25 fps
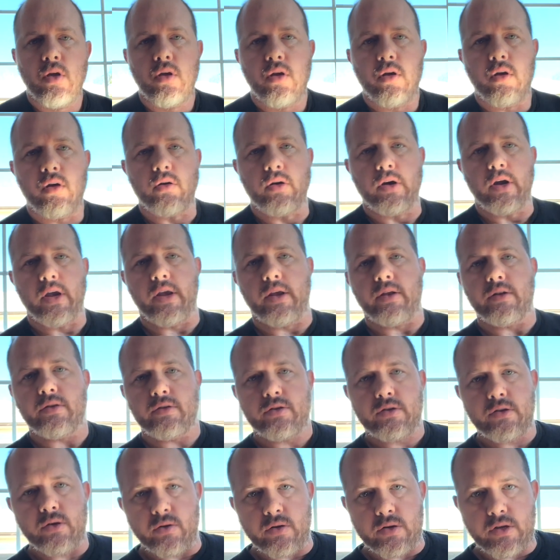All right,
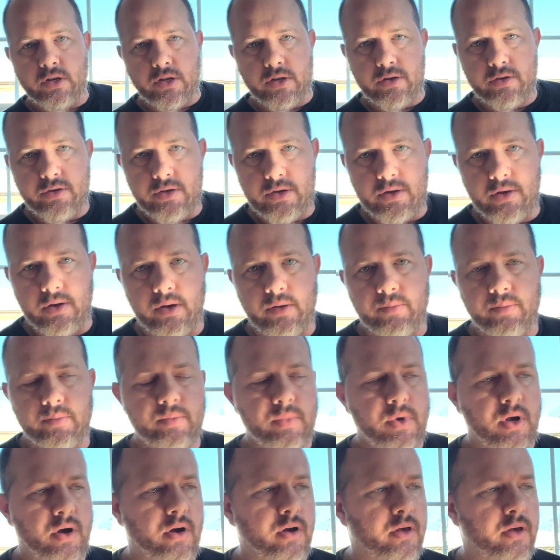so it didn't seem